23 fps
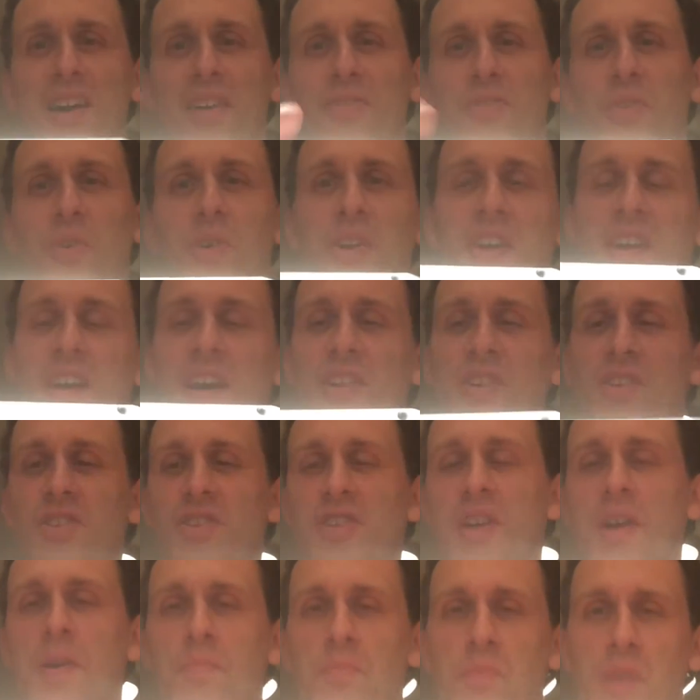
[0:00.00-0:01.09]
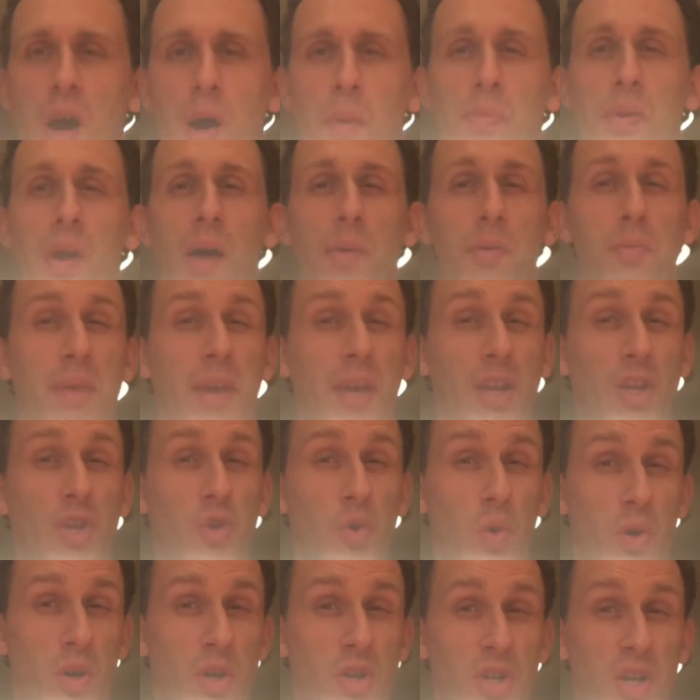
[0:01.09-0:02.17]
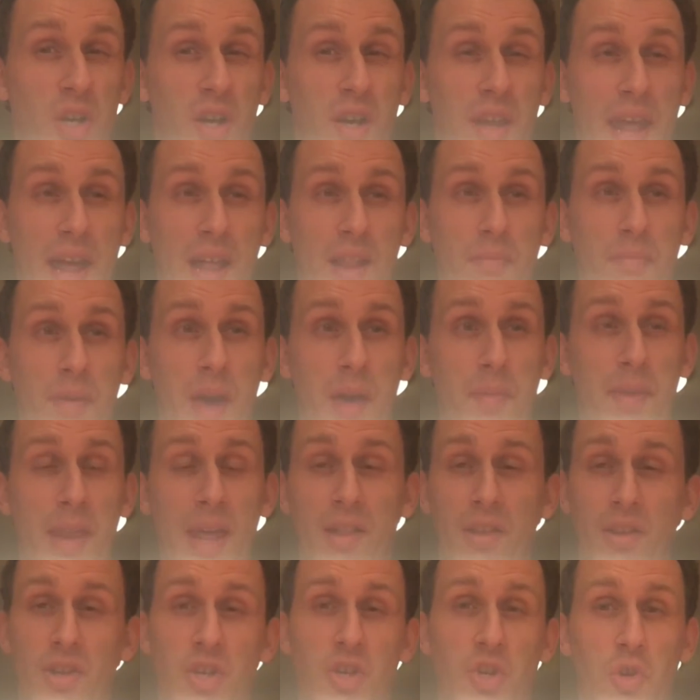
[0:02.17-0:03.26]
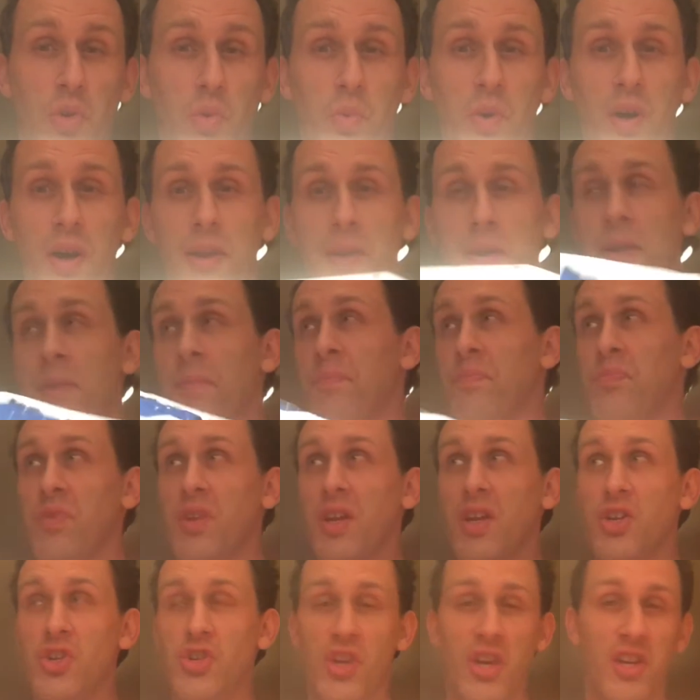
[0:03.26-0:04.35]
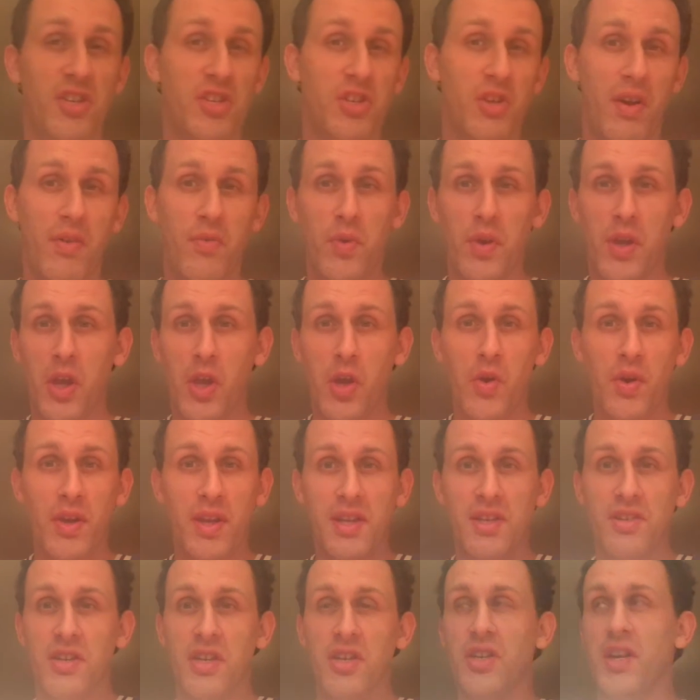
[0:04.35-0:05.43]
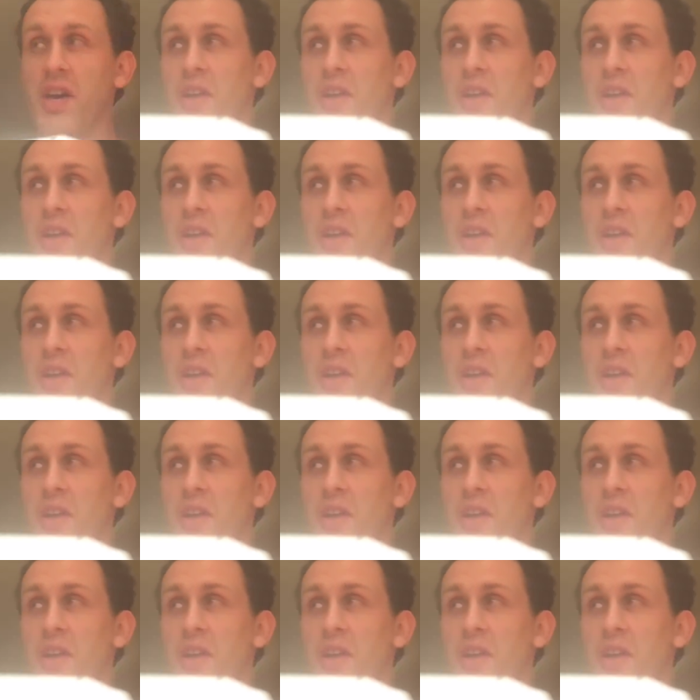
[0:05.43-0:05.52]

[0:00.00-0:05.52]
Florida colors. I'll probably make a Georgia, an Alabama, and LSU one, just so everyone can go against each